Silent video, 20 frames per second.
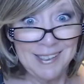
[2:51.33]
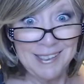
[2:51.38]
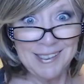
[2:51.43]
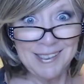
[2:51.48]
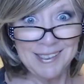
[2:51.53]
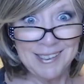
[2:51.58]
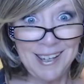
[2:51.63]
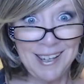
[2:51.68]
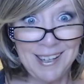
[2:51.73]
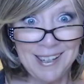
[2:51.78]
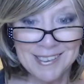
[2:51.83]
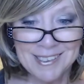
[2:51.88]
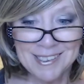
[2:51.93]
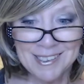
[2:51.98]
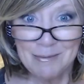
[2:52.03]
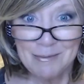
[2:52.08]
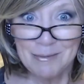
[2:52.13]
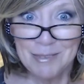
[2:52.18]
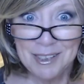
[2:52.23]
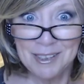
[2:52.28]
Yeah, so
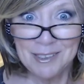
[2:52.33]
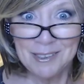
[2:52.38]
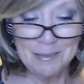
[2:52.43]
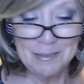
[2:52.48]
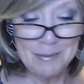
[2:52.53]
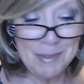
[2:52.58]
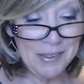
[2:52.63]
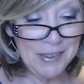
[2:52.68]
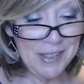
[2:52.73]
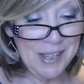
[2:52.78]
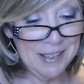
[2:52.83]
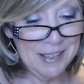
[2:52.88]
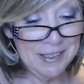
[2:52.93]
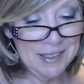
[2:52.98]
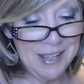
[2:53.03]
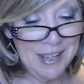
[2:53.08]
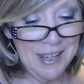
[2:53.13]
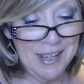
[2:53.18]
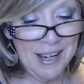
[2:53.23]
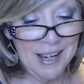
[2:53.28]
I'm pretty cool about that.
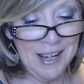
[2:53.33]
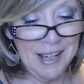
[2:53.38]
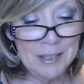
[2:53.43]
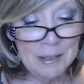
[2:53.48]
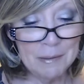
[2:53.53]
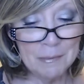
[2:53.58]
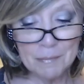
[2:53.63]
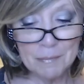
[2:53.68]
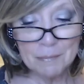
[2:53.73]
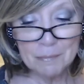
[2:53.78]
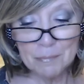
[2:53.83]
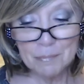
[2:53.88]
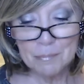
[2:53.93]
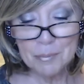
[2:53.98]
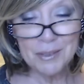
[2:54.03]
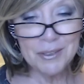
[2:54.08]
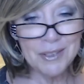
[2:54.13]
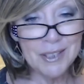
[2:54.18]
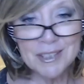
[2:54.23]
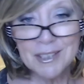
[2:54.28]
I did
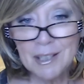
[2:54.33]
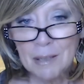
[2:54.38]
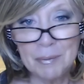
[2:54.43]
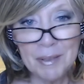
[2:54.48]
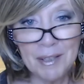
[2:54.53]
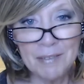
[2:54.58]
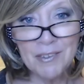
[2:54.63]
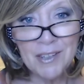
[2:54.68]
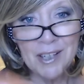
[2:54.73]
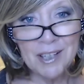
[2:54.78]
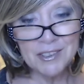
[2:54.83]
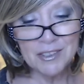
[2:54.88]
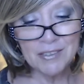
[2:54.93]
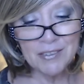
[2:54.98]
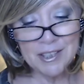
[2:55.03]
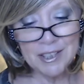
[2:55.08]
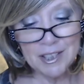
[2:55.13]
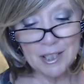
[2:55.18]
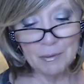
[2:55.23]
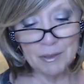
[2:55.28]
print this up, but I forgot to
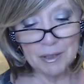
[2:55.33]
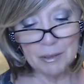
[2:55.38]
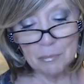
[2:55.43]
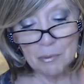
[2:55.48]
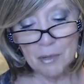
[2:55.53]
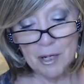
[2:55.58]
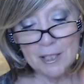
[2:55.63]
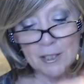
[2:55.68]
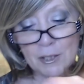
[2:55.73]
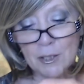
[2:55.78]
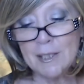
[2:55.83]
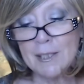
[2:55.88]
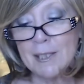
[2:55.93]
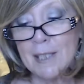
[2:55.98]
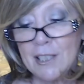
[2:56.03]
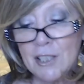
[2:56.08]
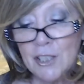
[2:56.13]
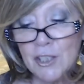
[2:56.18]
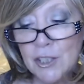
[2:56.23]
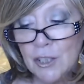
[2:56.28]
write down what the price is. I
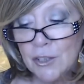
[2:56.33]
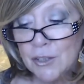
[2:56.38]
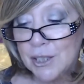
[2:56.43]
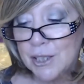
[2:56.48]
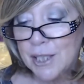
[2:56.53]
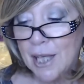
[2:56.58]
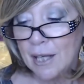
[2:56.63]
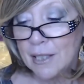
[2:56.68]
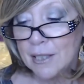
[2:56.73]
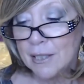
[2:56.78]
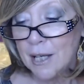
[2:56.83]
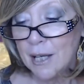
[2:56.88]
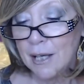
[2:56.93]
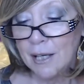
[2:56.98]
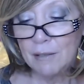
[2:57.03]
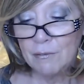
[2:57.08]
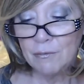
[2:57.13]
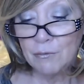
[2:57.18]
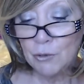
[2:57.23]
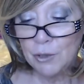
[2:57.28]
just know this had
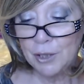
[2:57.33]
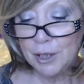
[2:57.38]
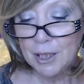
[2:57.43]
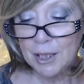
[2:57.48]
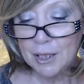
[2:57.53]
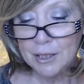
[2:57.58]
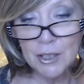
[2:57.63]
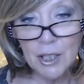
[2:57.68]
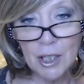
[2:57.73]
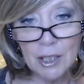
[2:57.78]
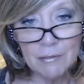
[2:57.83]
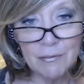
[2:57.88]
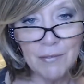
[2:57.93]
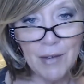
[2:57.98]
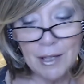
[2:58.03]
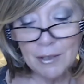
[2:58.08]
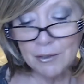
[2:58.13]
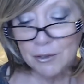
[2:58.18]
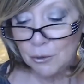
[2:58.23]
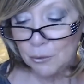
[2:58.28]
a $49
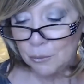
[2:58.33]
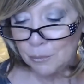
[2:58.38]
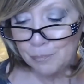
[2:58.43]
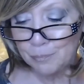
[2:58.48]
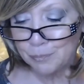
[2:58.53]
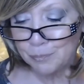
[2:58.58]
value.